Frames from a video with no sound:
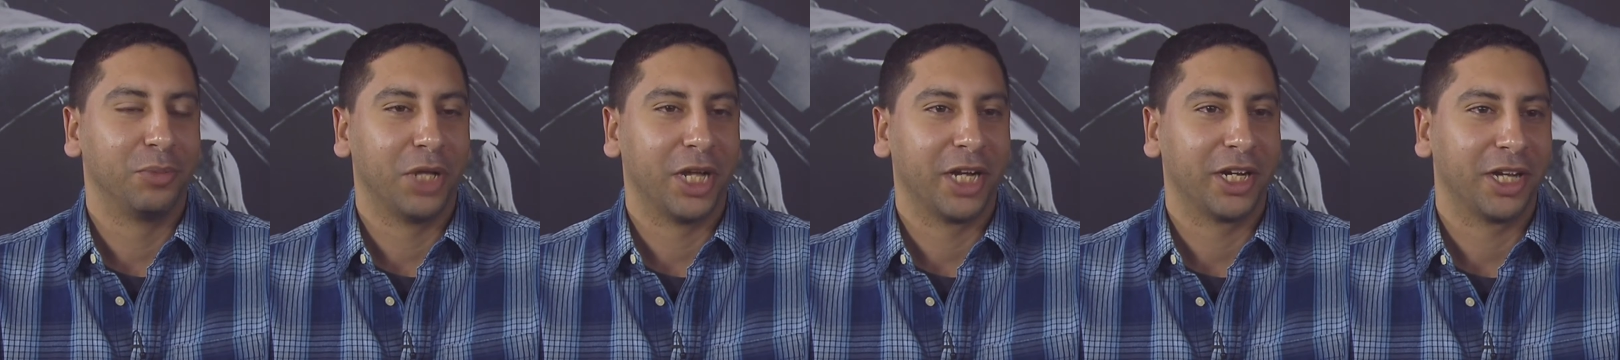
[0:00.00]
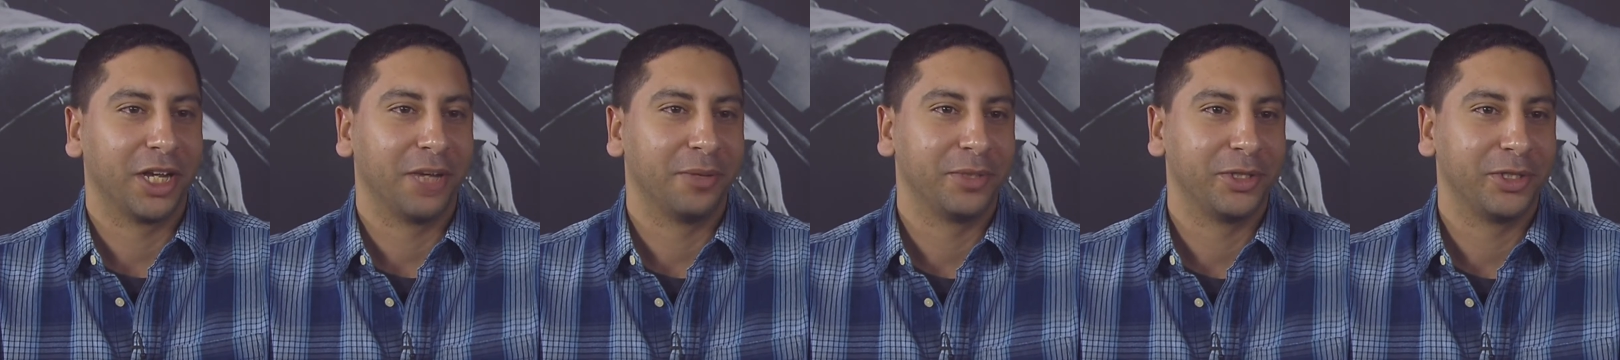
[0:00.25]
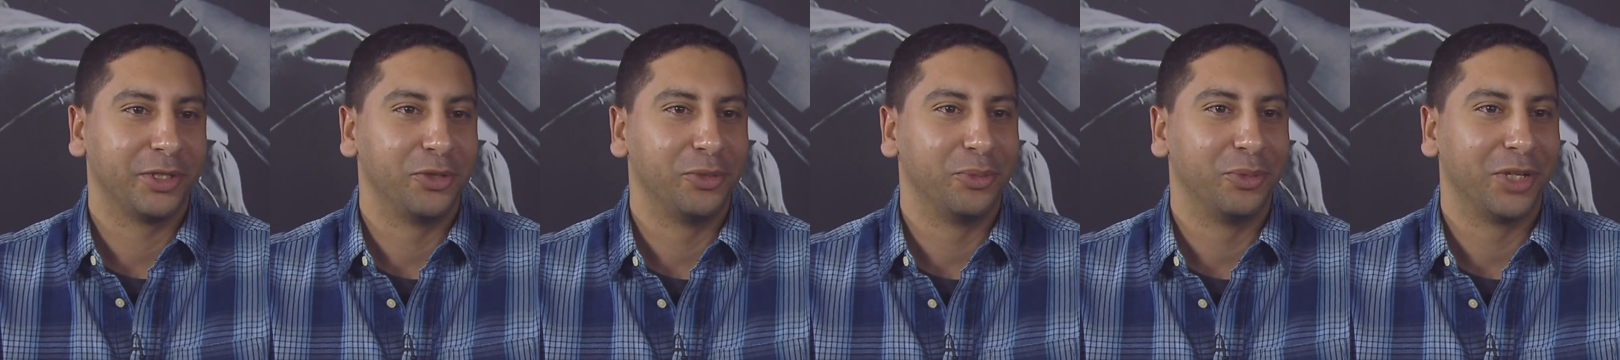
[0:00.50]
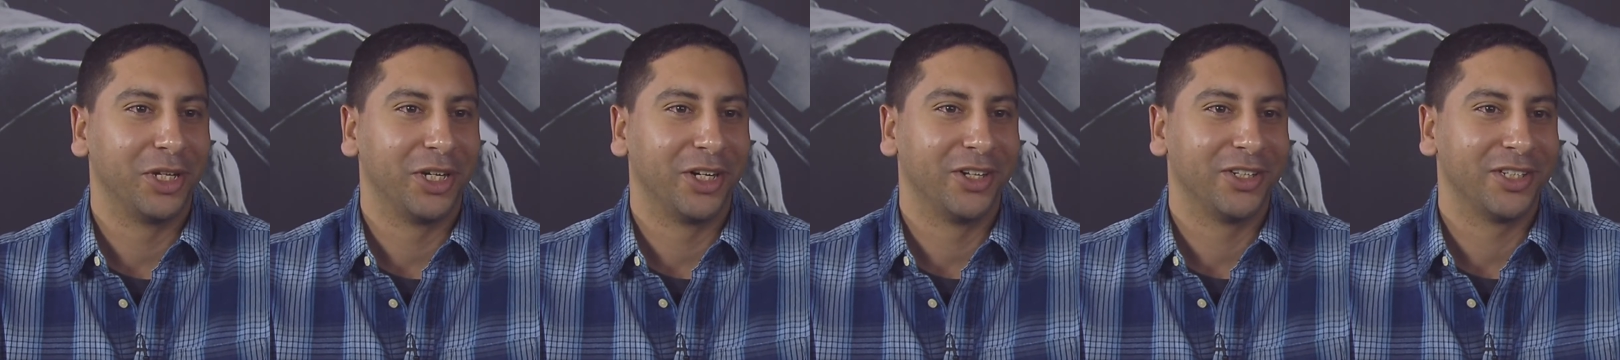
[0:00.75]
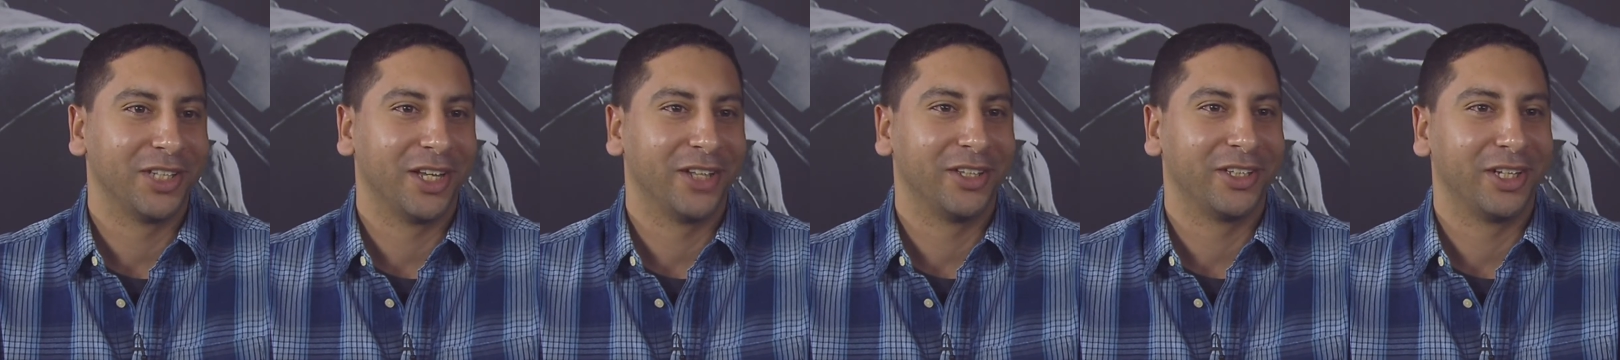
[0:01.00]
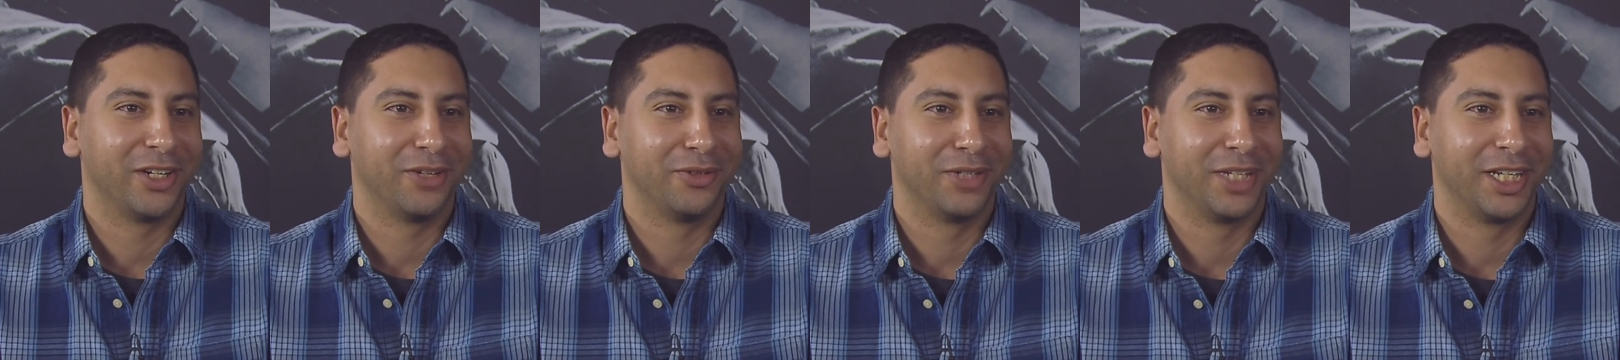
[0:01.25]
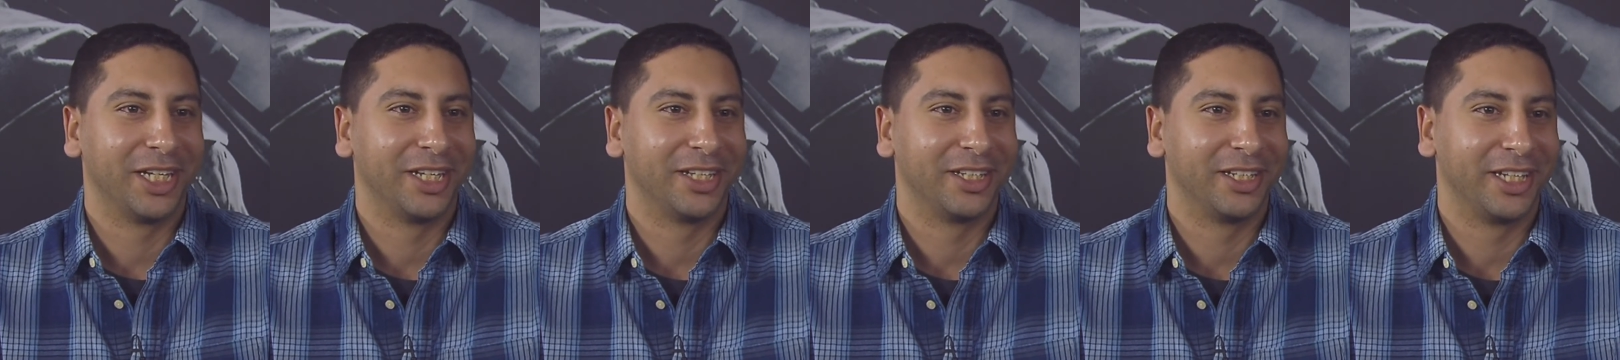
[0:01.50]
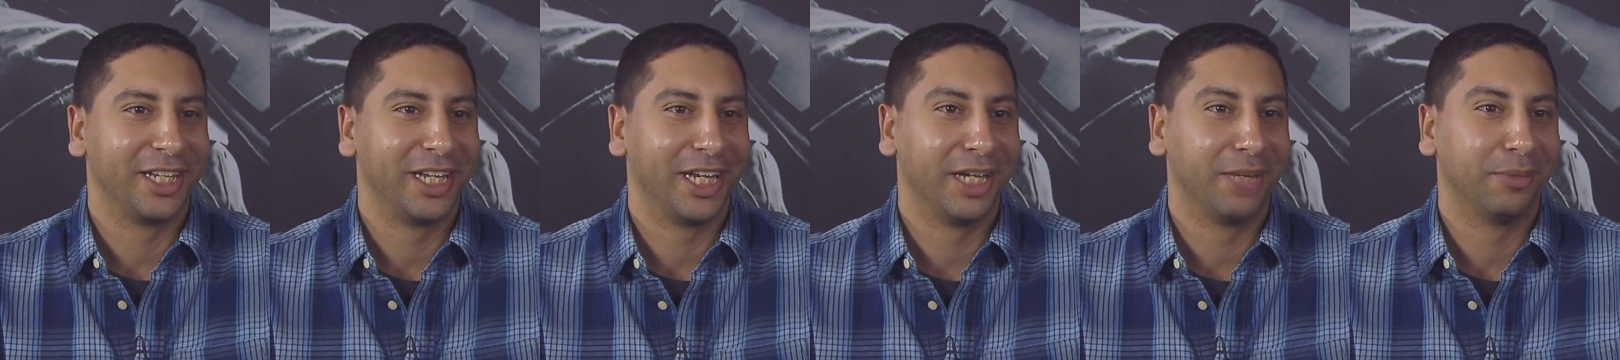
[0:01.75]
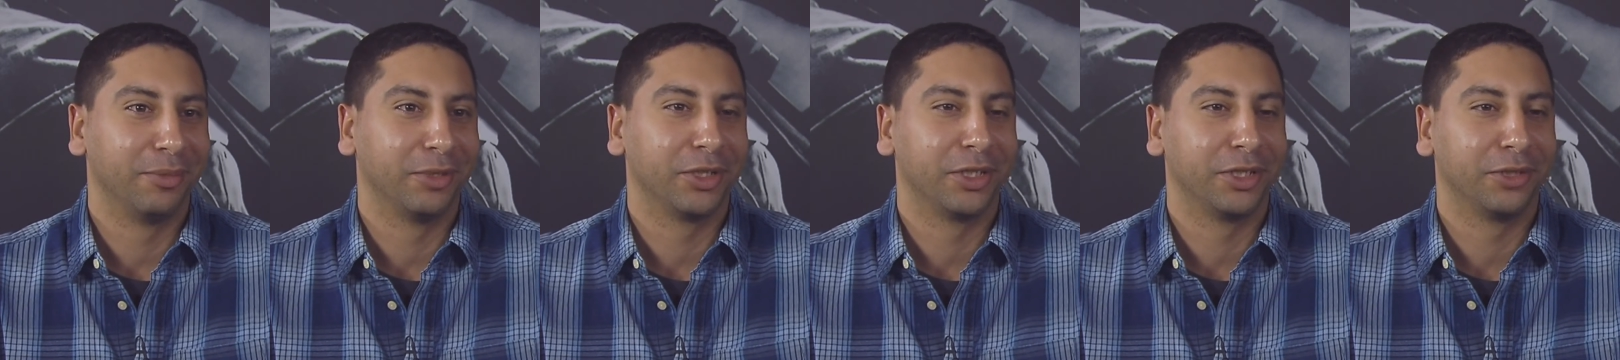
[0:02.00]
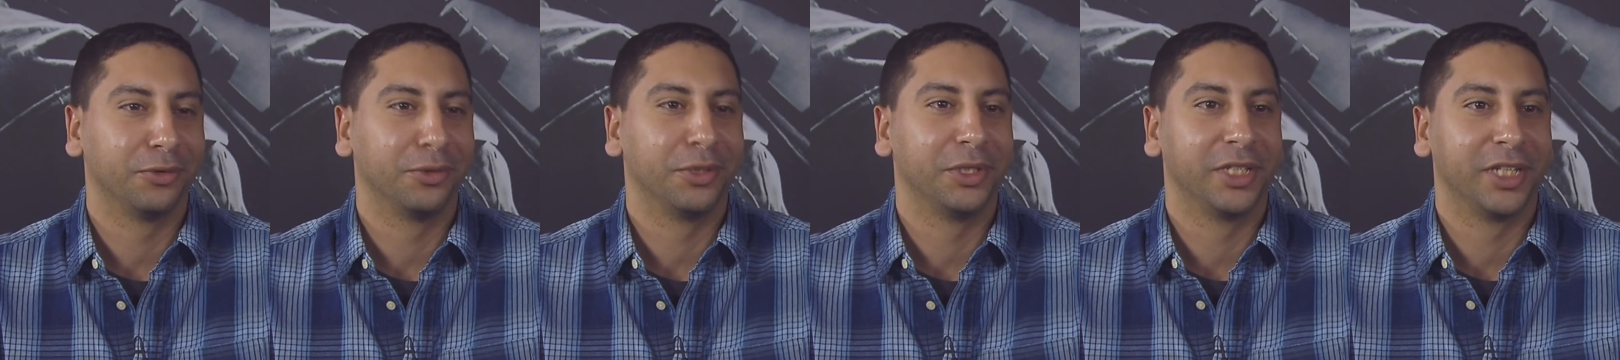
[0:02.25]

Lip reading: Black Ops 2 players out there, when they get the game, are going to